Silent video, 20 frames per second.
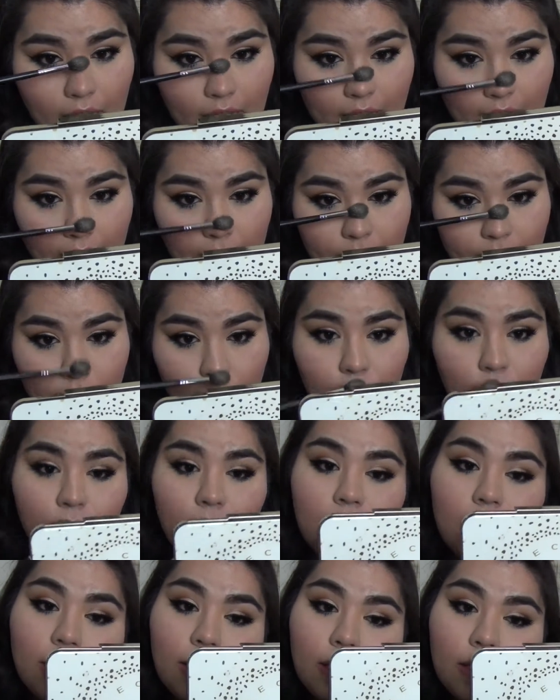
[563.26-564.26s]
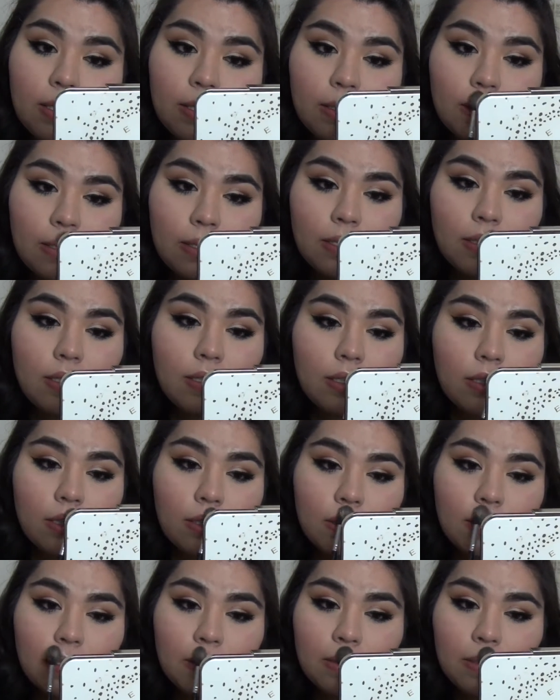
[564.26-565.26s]
I am doing.
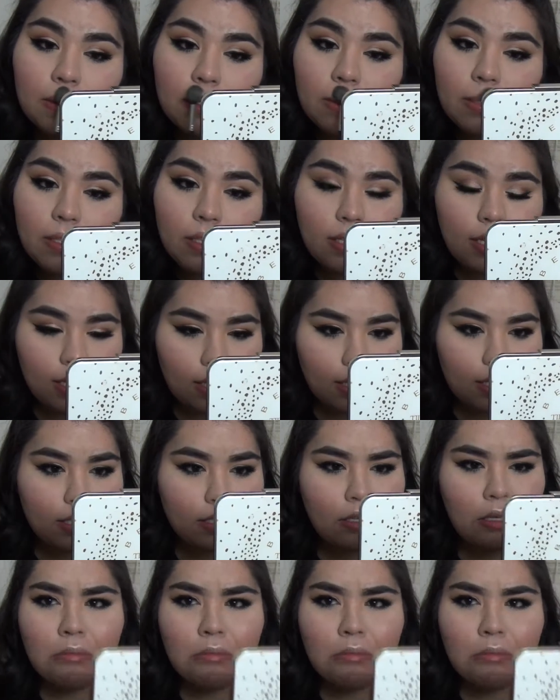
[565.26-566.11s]
Look at this.